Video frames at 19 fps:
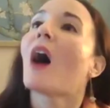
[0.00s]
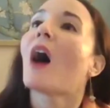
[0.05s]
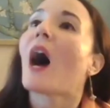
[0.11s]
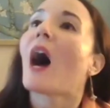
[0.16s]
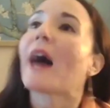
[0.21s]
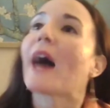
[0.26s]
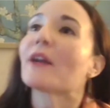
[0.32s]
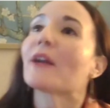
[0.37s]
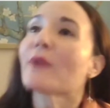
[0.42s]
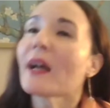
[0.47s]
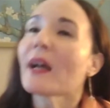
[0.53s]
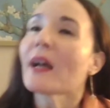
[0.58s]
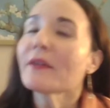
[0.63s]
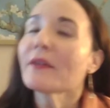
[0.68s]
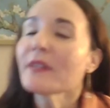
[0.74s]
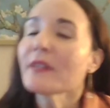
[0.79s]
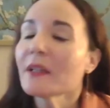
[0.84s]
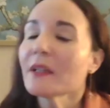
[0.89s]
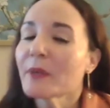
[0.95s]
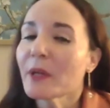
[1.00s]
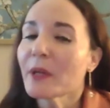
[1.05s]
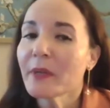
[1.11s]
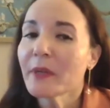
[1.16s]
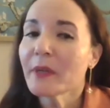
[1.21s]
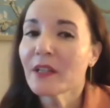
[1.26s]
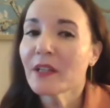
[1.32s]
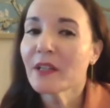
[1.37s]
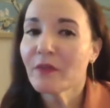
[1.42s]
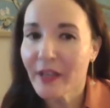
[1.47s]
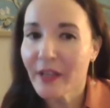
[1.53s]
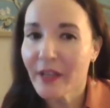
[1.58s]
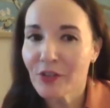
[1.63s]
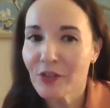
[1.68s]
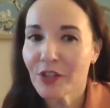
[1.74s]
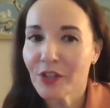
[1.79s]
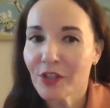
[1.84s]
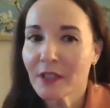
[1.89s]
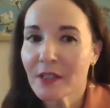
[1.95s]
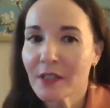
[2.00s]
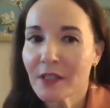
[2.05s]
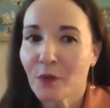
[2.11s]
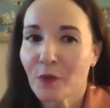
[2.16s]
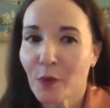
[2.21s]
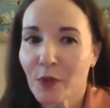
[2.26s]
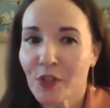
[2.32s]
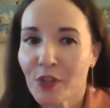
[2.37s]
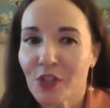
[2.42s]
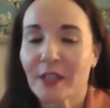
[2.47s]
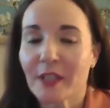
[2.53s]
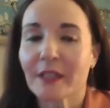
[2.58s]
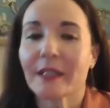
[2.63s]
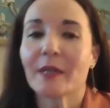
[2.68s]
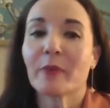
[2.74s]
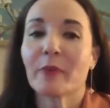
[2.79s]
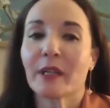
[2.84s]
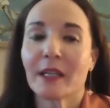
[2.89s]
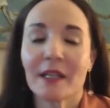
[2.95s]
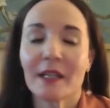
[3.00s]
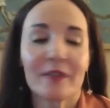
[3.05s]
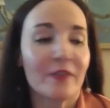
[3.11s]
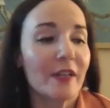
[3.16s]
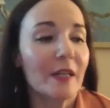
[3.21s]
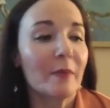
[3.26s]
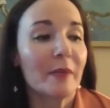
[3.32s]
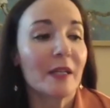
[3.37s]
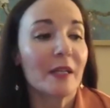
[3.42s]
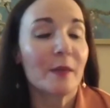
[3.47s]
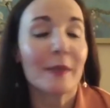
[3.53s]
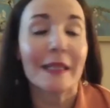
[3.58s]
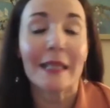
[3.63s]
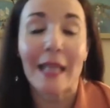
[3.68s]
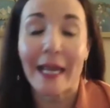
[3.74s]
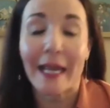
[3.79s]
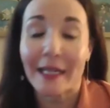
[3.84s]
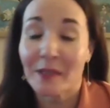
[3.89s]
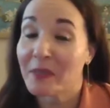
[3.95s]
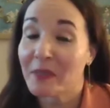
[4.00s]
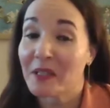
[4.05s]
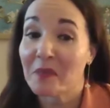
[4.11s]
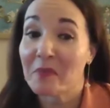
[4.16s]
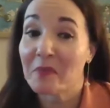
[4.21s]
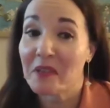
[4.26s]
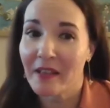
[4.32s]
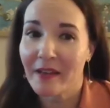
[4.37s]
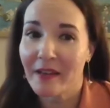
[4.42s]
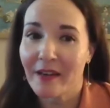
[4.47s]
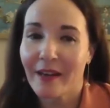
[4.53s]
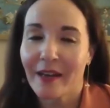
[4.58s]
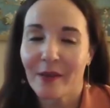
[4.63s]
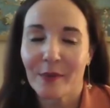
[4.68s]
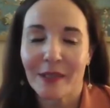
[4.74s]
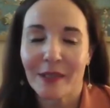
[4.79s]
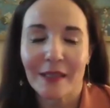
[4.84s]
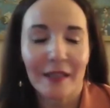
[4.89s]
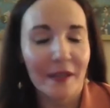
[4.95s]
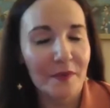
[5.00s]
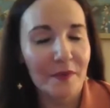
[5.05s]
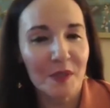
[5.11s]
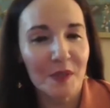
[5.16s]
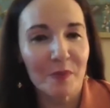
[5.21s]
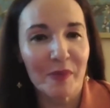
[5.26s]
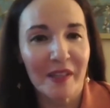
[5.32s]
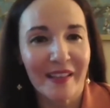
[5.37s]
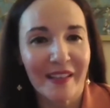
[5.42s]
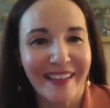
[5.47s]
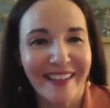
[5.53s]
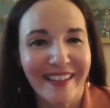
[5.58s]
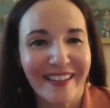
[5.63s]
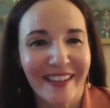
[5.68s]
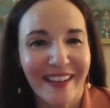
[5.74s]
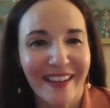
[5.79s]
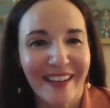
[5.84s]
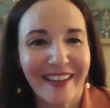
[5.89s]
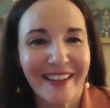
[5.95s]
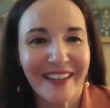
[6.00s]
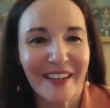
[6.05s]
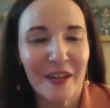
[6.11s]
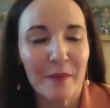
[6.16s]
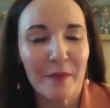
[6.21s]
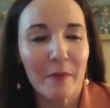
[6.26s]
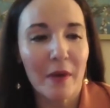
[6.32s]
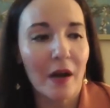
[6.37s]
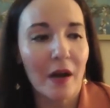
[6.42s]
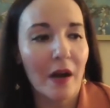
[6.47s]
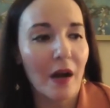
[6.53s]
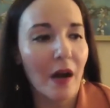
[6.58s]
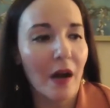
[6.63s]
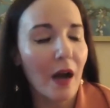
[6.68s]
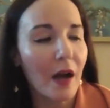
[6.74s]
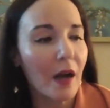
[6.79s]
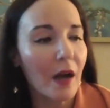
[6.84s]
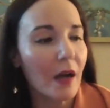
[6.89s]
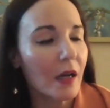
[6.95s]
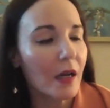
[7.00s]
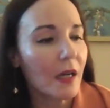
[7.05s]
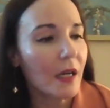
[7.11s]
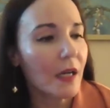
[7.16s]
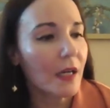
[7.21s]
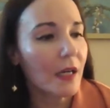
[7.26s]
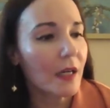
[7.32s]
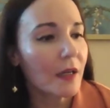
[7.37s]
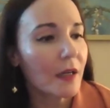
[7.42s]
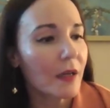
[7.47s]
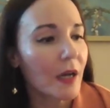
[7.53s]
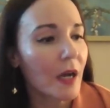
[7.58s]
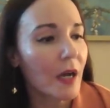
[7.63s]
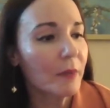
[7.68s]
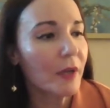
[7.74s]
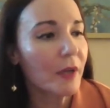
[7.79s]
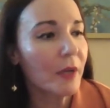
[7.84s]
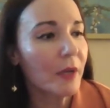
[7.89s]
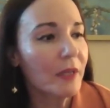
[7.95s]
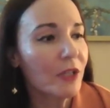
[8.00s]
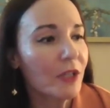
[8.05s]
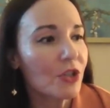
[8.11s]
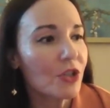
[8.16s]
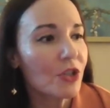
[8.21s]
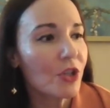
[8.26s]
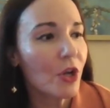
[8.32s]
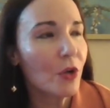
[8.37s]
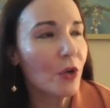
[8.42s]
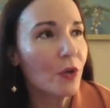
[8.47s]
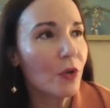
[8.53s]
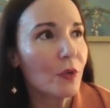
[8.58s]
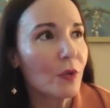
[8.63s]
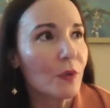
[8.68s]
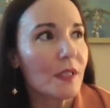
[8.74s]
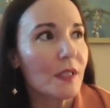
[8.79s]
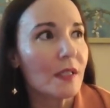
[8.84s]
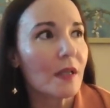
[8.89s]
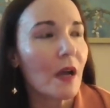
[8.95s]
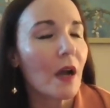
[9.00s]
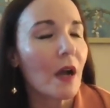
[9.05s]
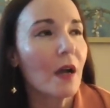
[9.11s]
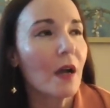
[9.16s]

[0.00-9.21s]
I don't have any upcoming conventions, unfortunately, but if anybody would like me to be there, I would love to be there. Upcoming shows.